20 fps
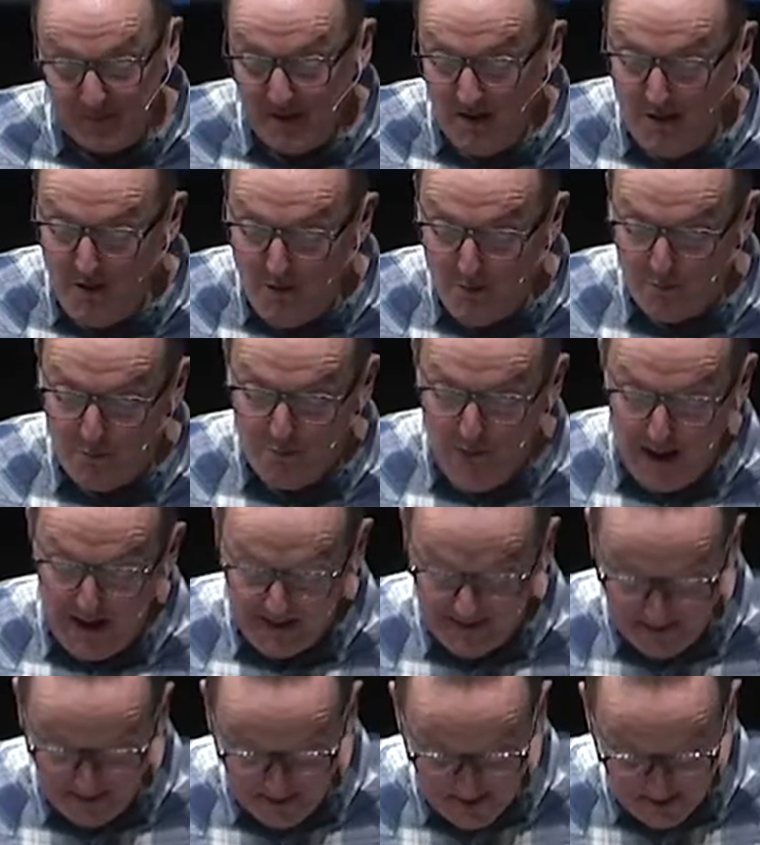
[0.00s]
All
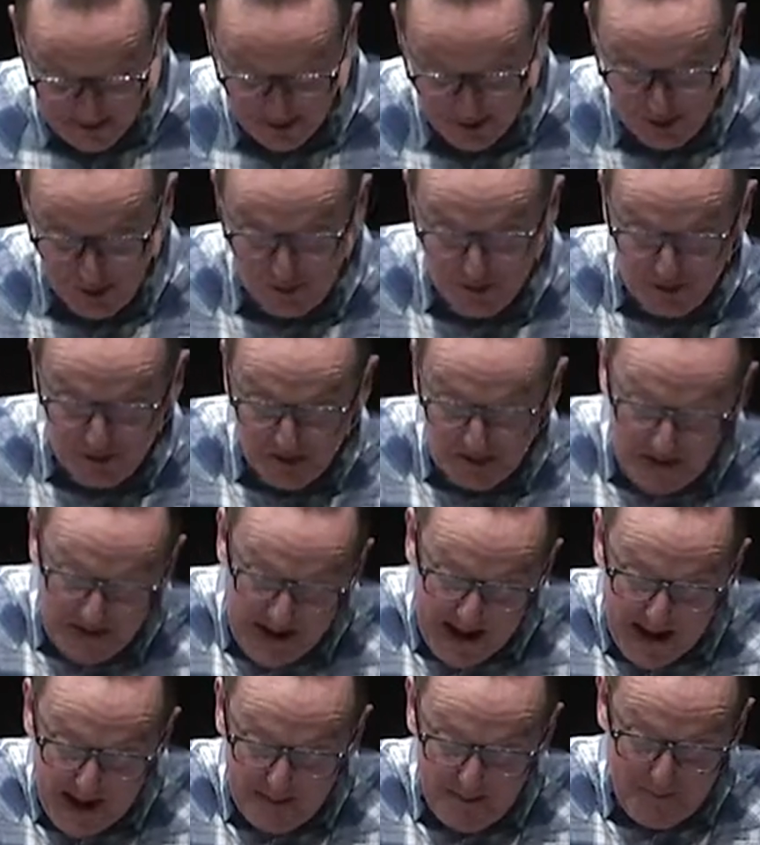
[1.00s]
right, this is so good
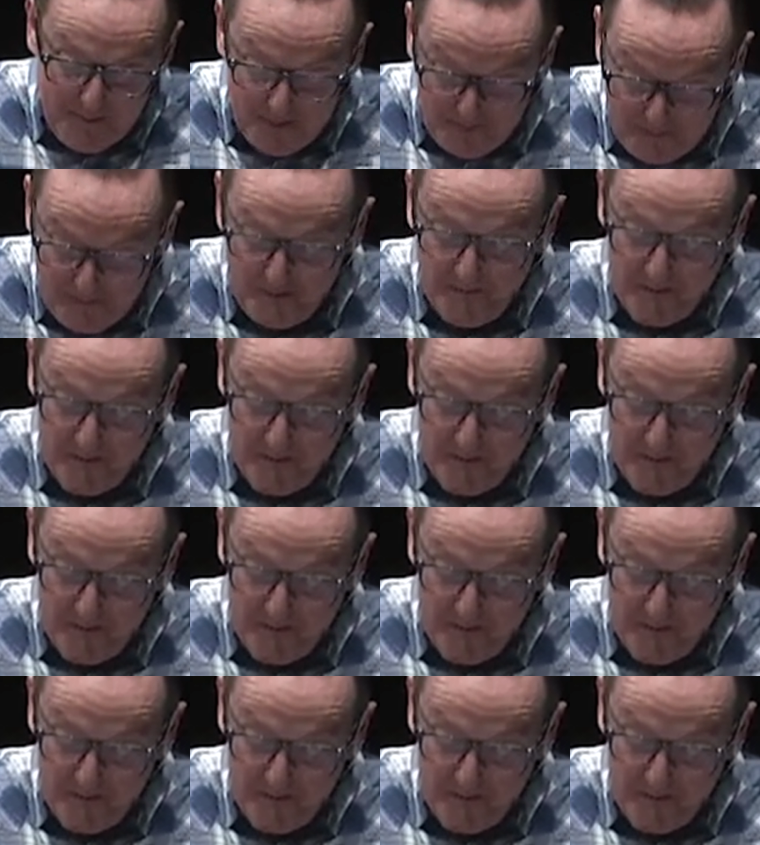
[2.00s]
today. Woo!